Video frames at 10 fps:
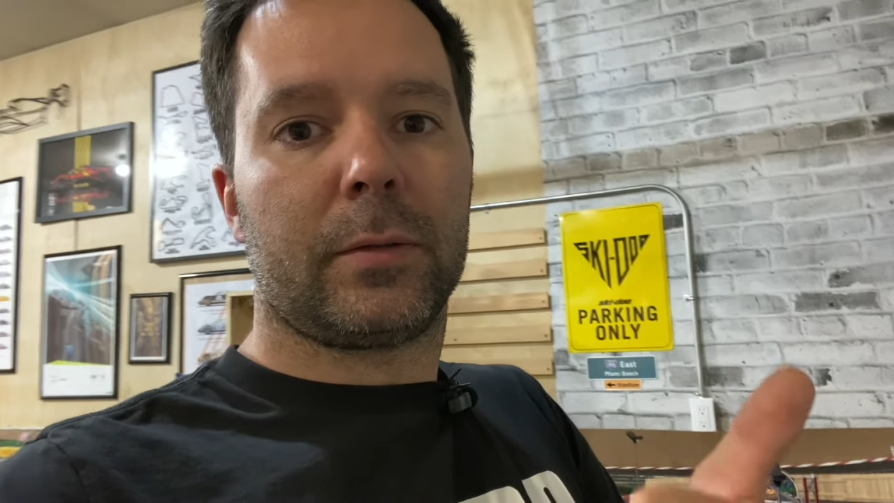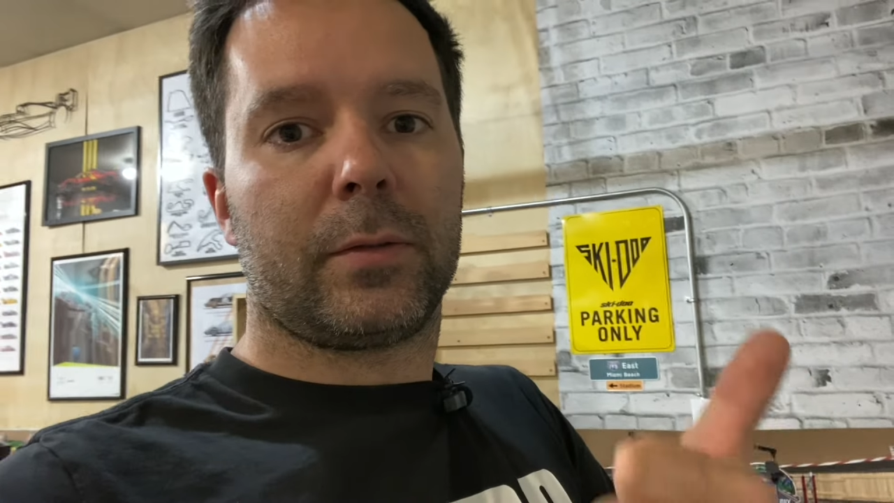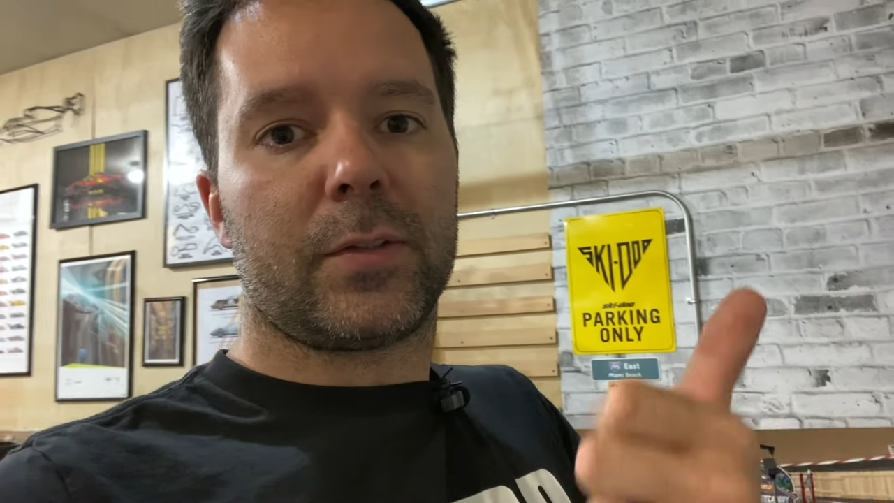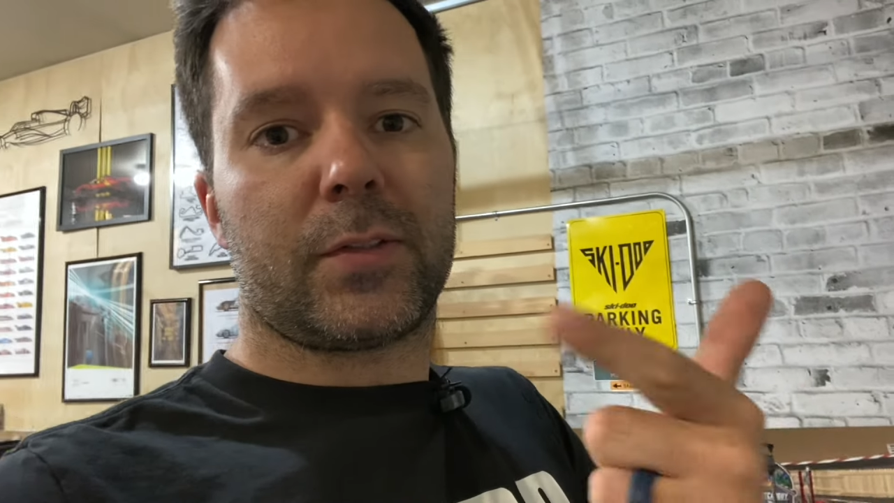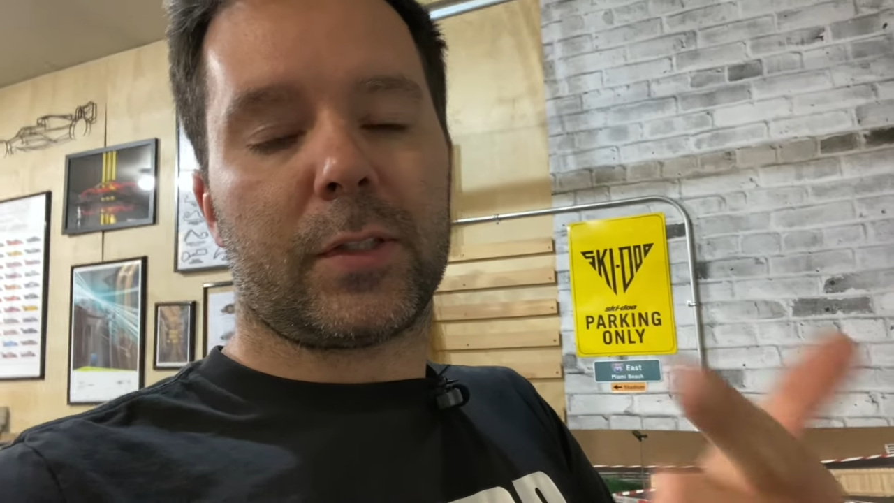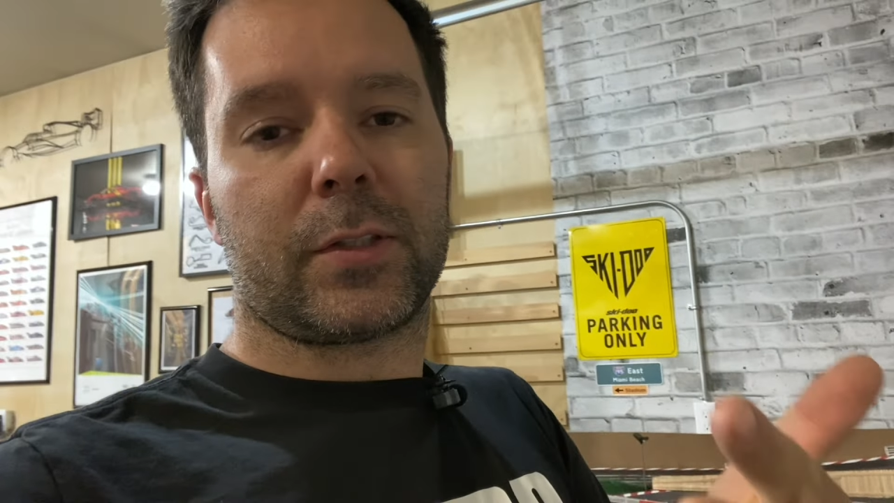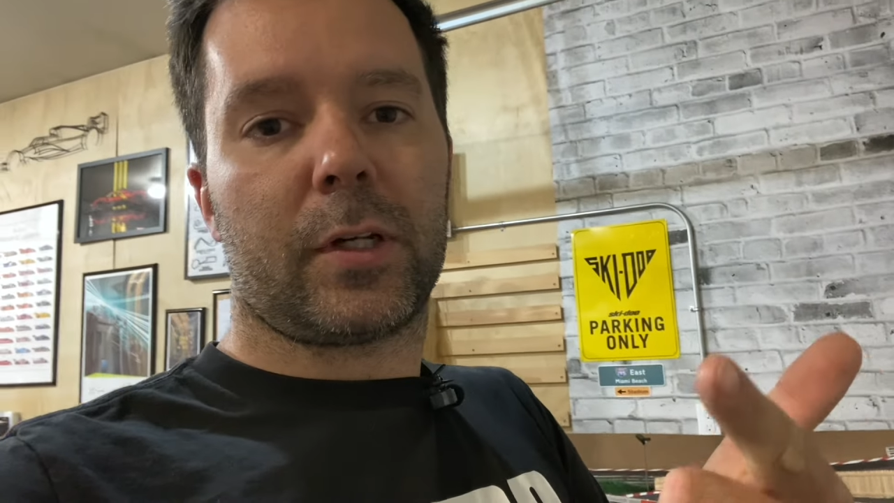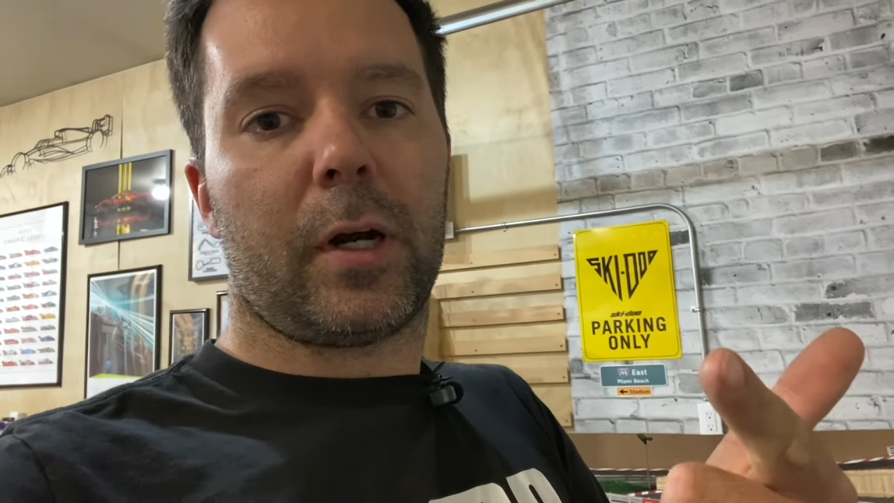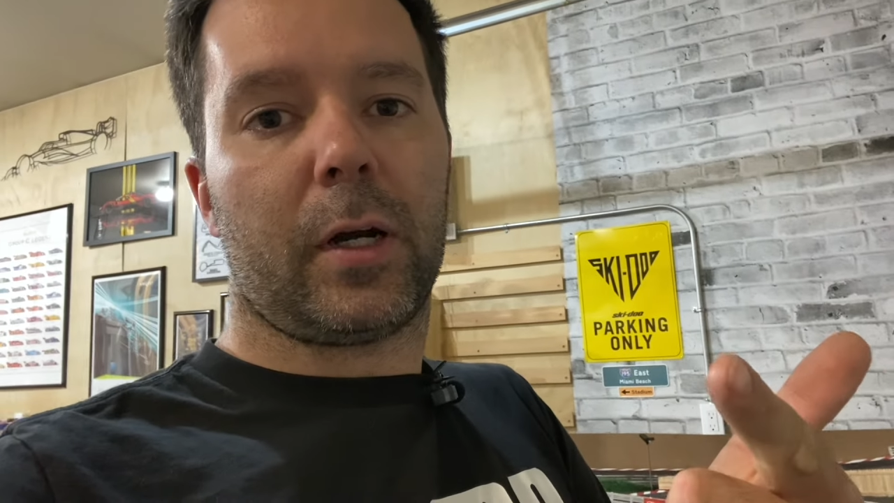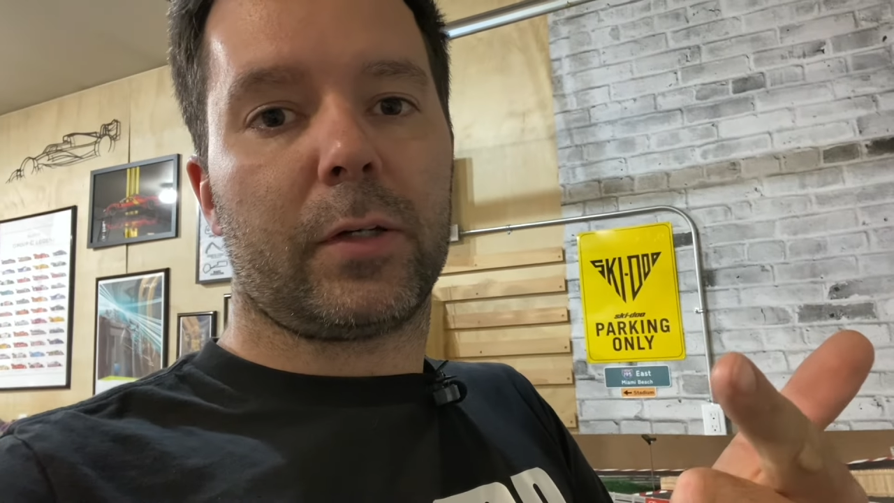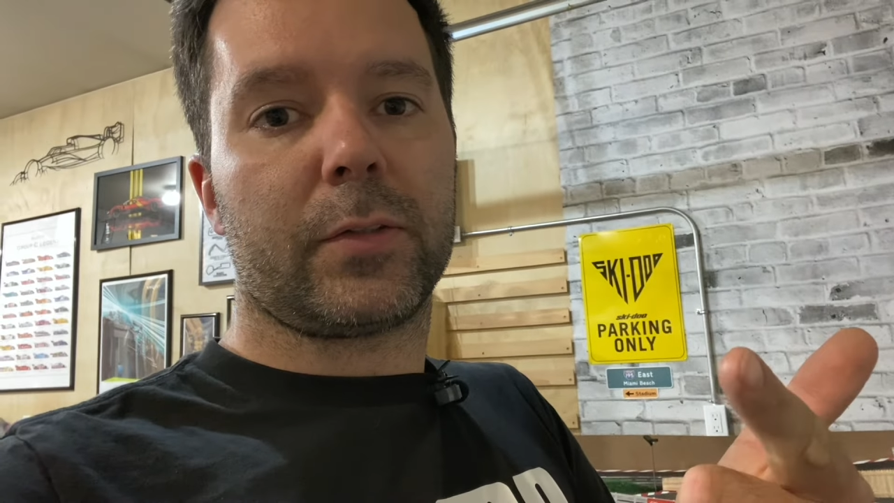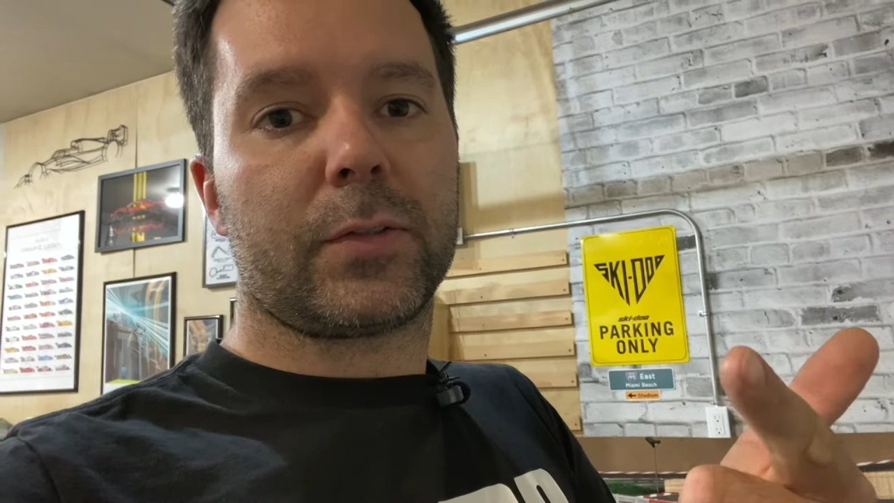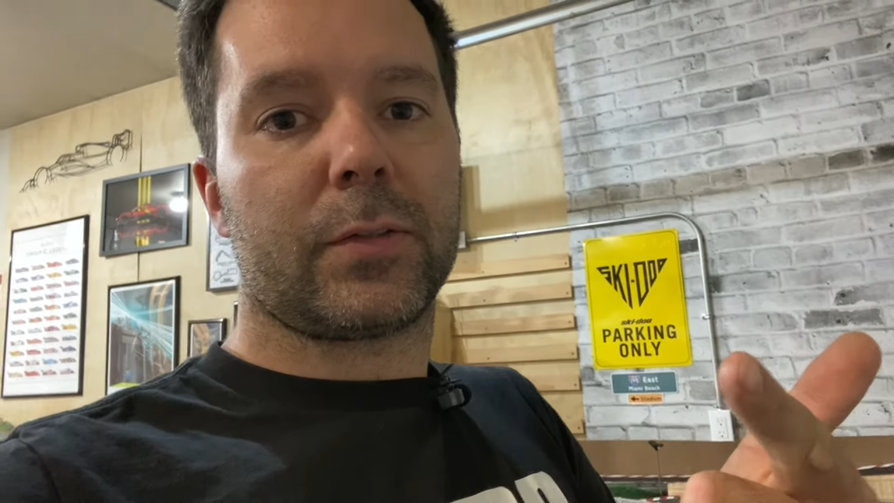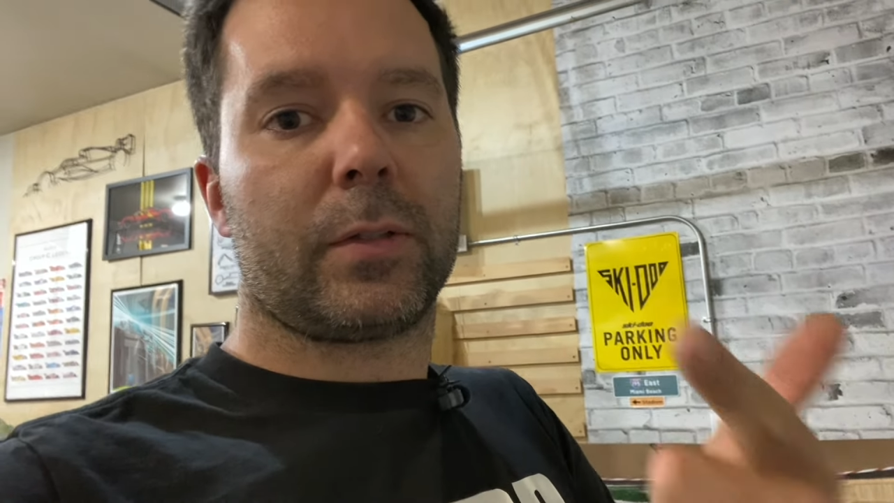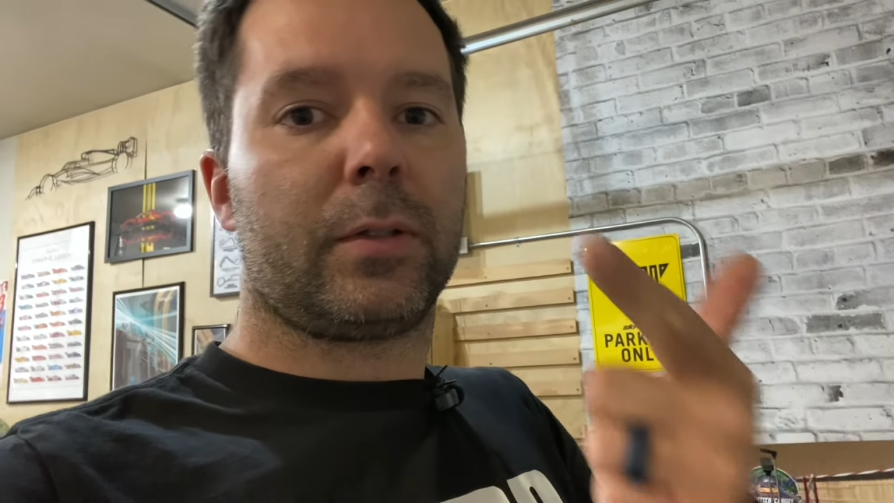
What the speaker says: 6 cars